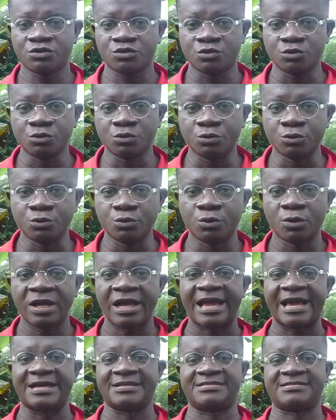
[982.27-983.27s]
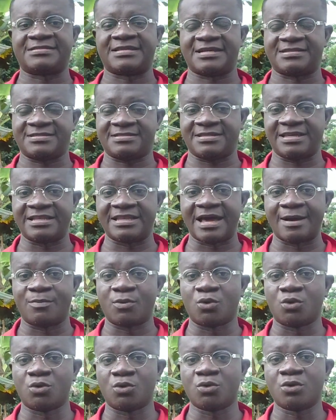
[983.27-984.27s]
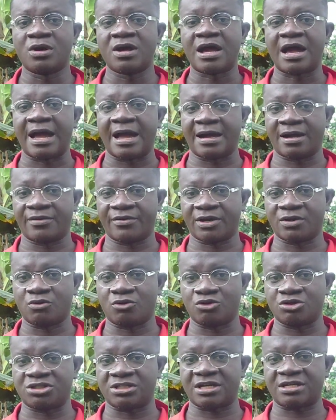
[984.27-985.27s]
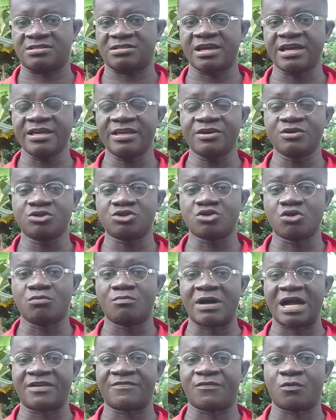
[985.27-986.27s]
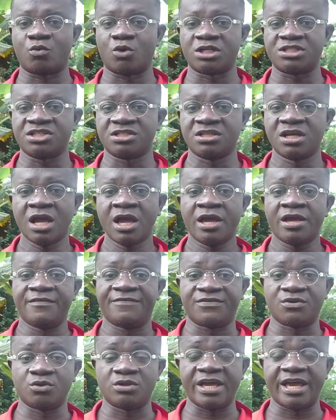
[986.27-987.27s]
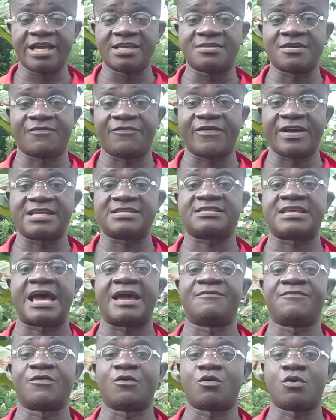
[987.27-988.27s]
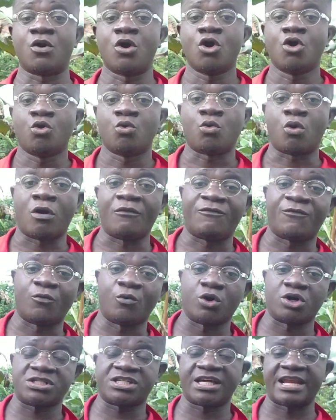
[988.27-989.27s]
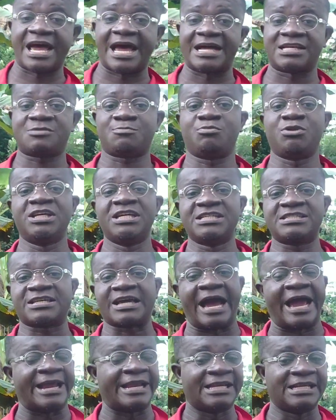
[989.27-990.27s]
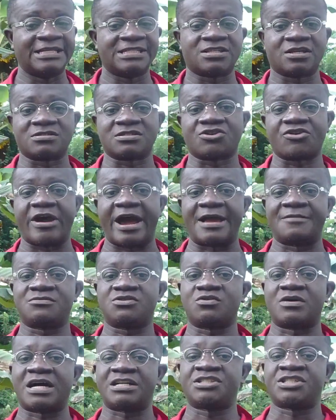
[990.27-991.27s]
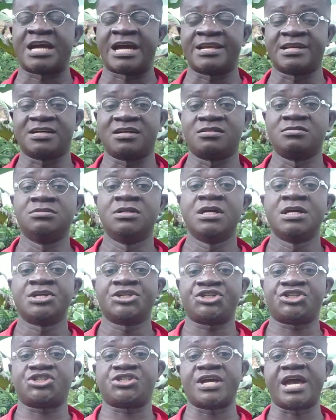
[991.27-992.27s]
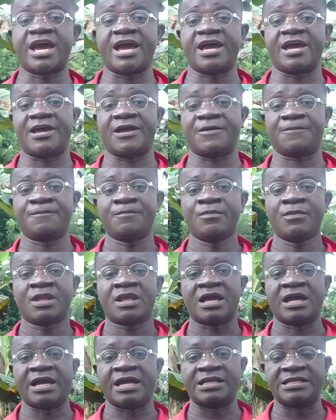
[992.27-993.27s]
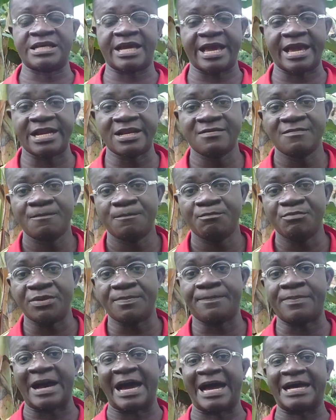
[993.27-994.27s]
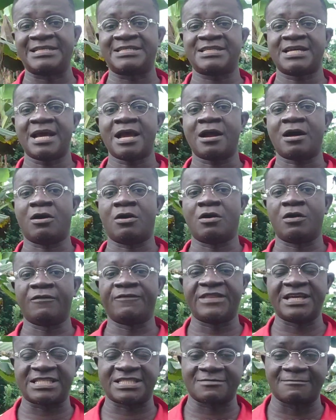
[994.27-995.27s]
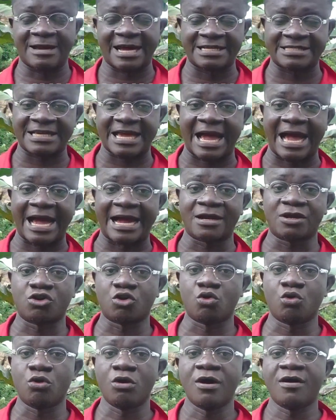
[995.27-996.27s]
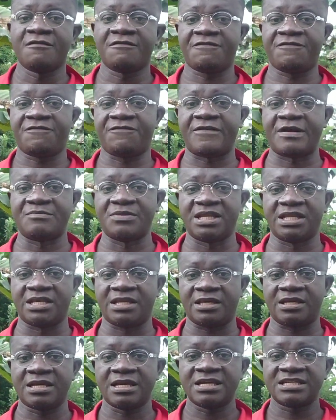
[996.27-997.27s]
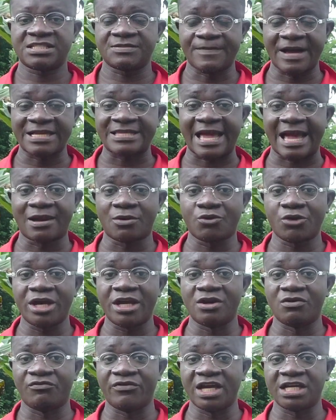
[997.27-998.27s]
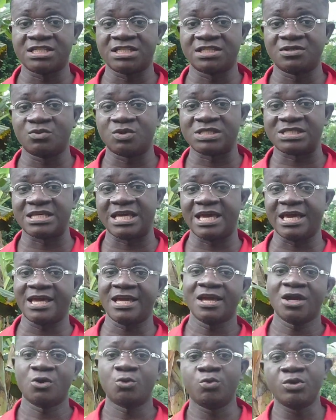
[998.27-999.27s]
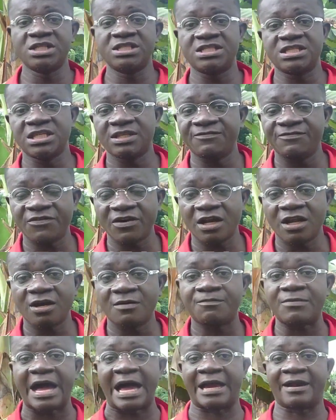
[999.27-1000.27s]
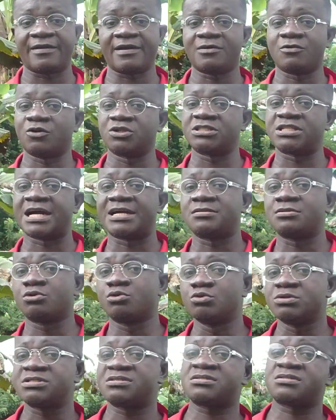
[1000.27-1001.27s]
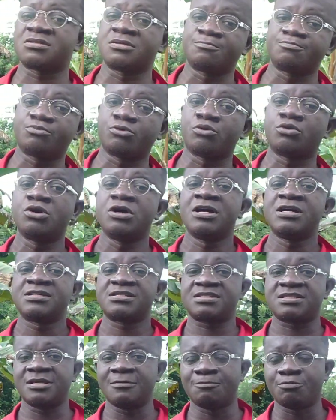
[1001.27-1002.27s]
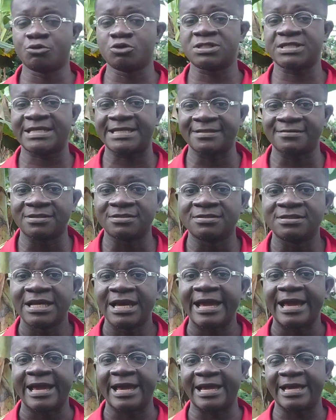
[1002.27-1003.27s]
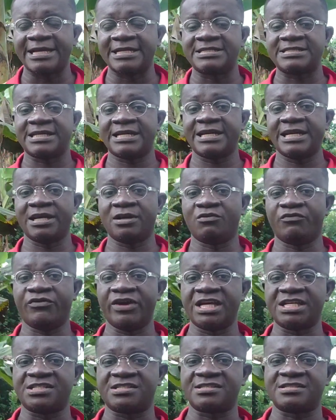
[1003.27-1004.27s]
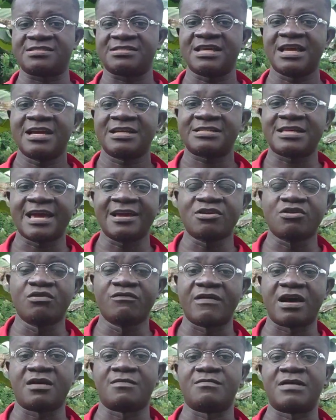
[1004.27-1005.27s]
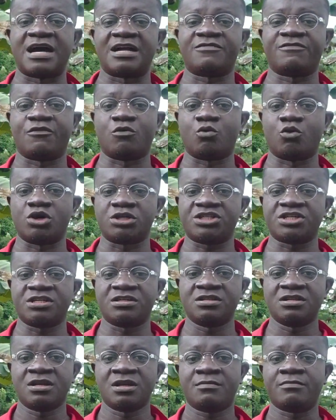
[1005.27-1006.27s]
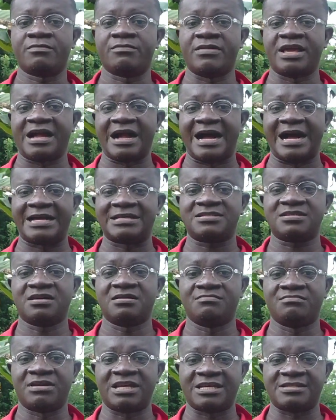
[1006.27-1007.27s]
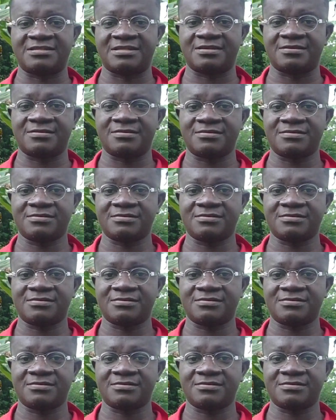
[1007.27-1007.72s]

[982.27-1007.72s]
to a sustainable agriculture. Thank you so much for watching. If today is your first time of watching us, please kindly subscribe to our channel, share, and then be part of the Smart Agro family. Smart Agro Innovation, we say we develop agriculture through simple skills and innovations. Thank you very much for watching. May God bless you.